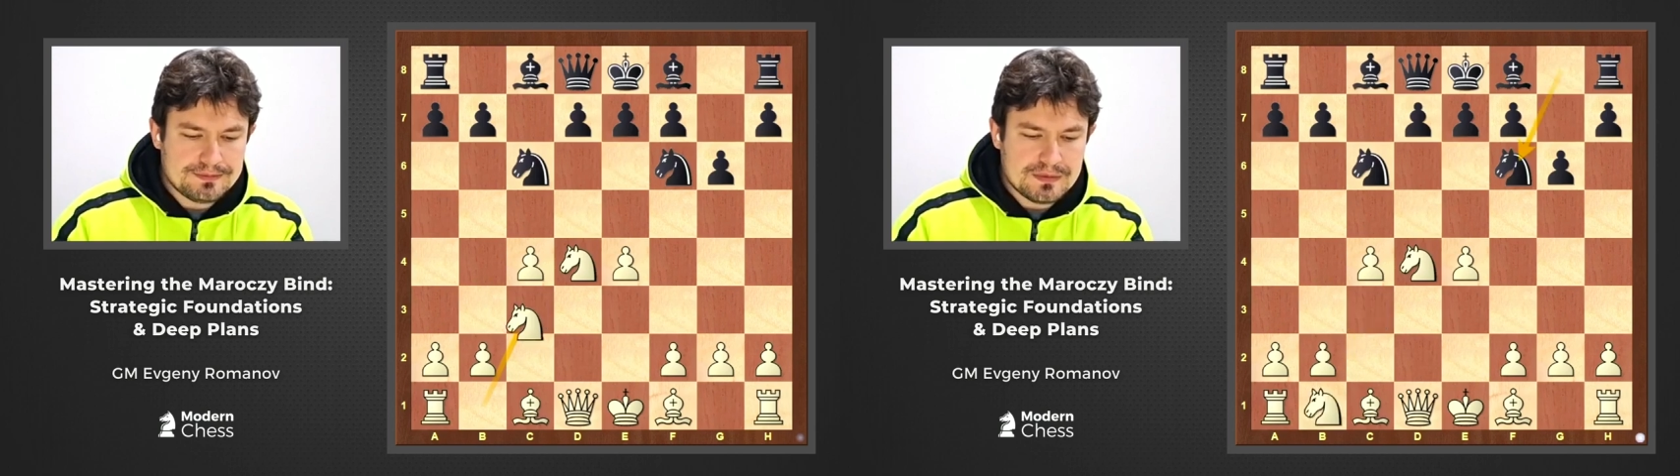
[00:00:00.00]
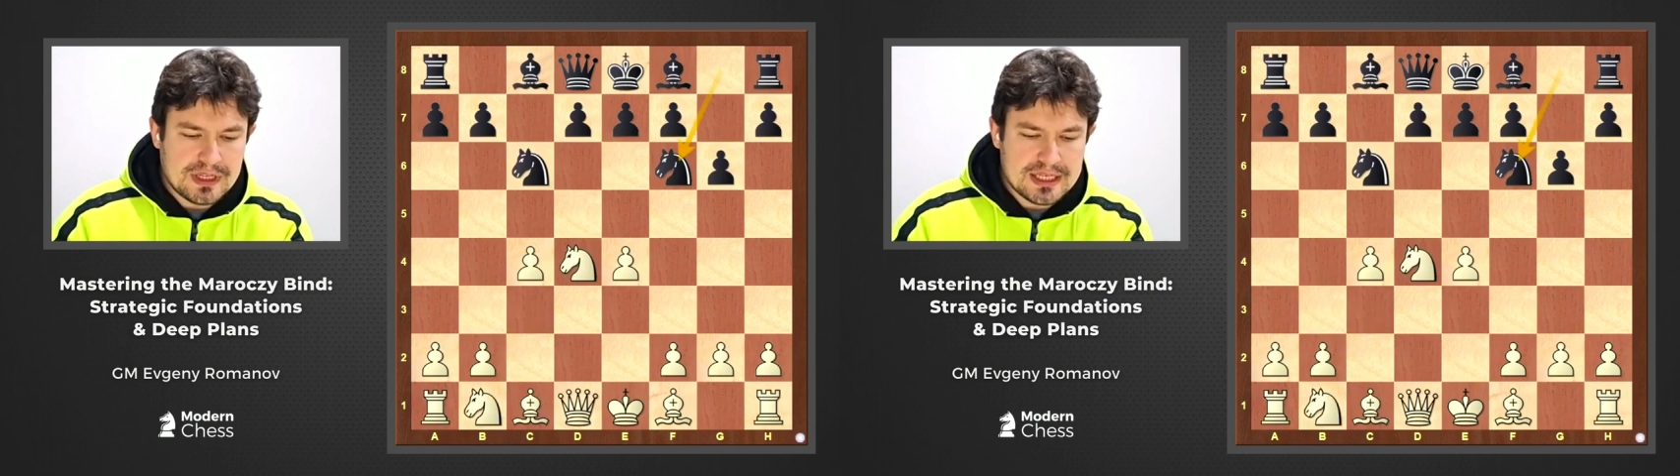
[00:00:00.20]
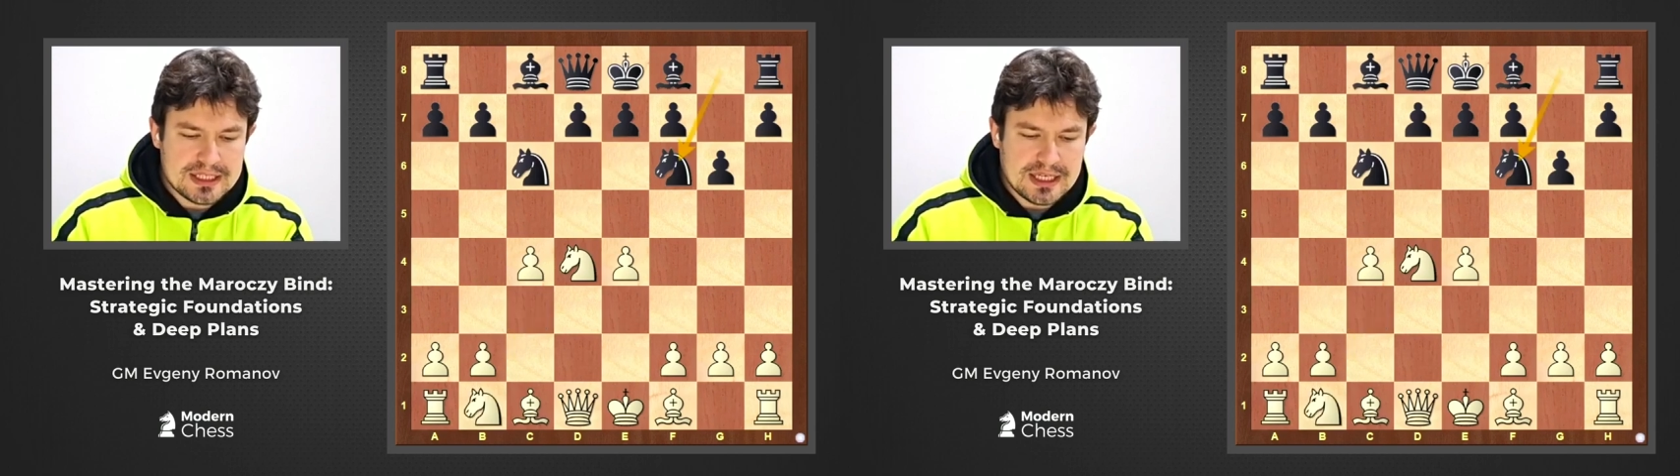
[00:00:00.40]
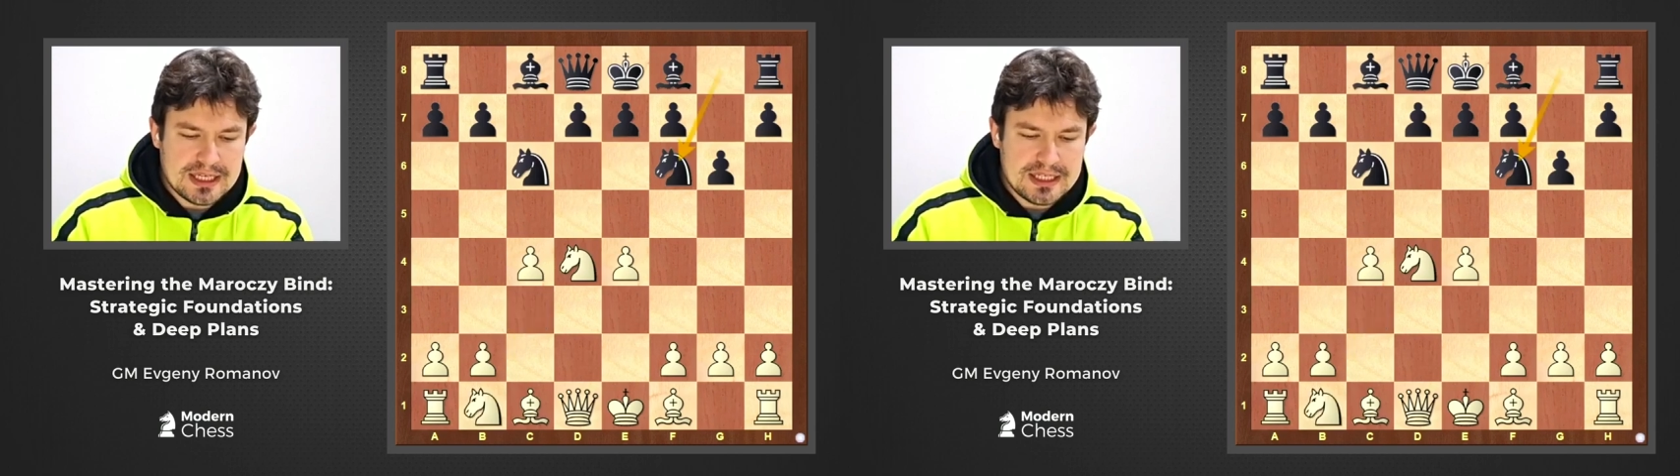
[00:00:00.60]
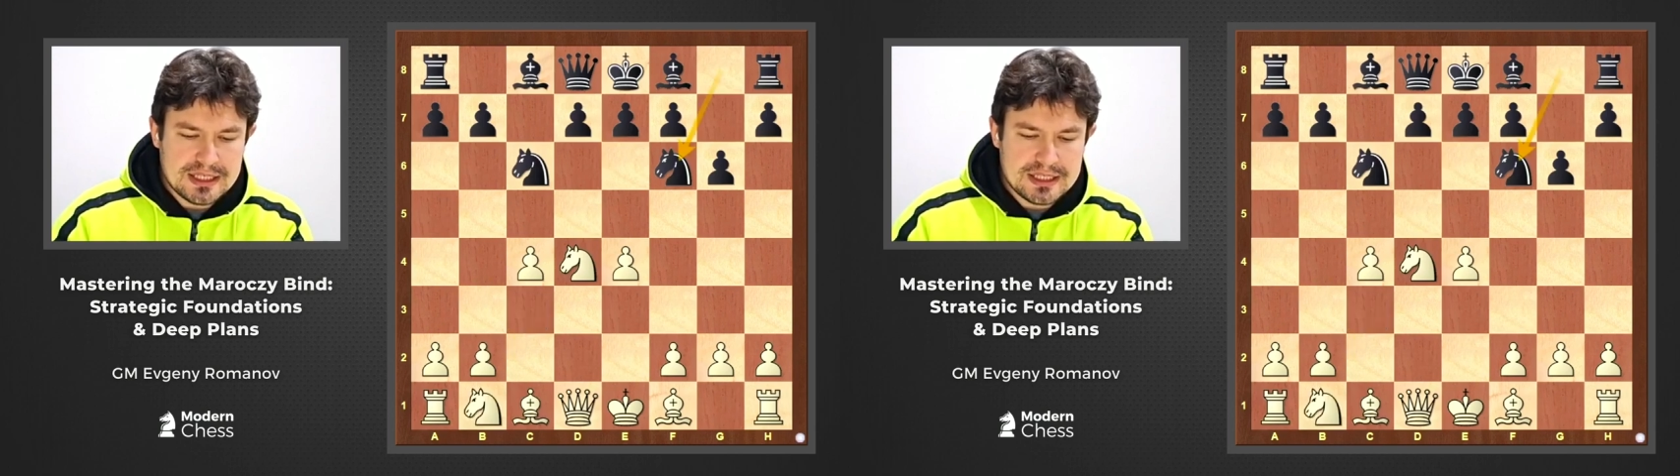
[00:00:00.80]
next
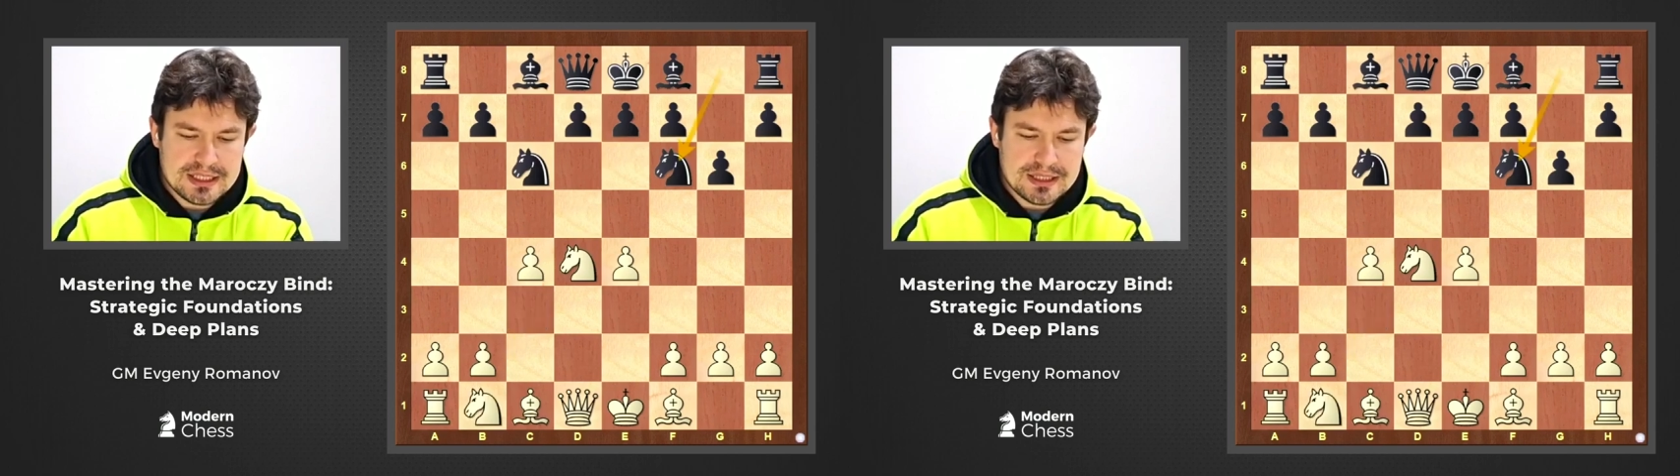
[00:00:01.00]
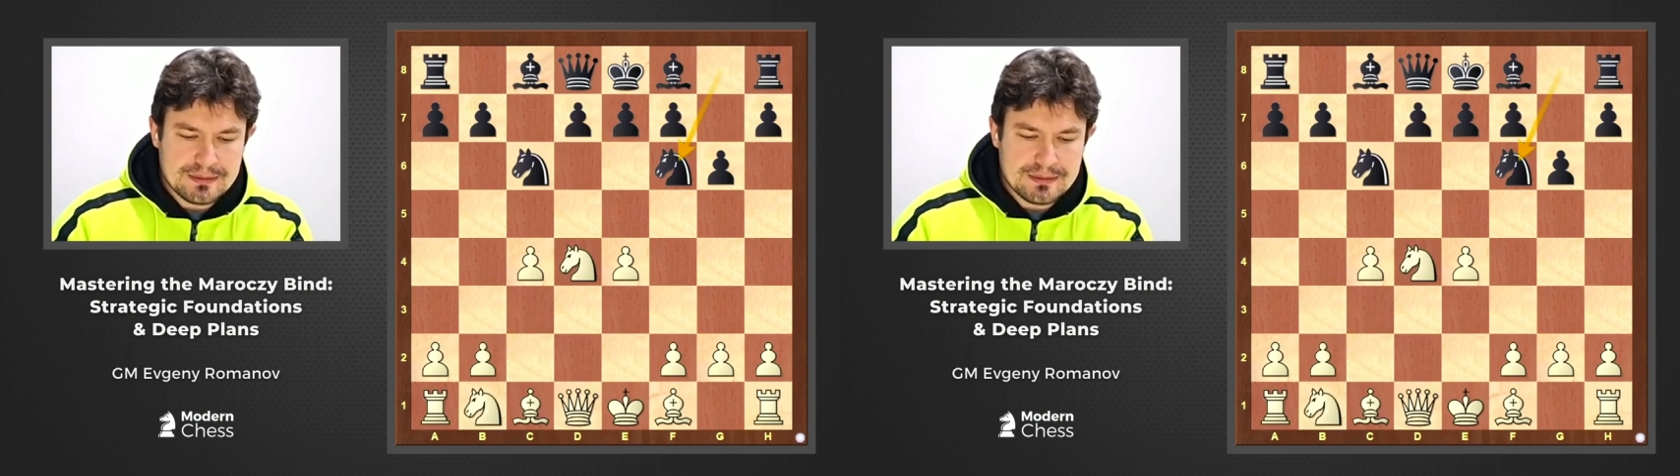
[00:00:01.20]
ideas.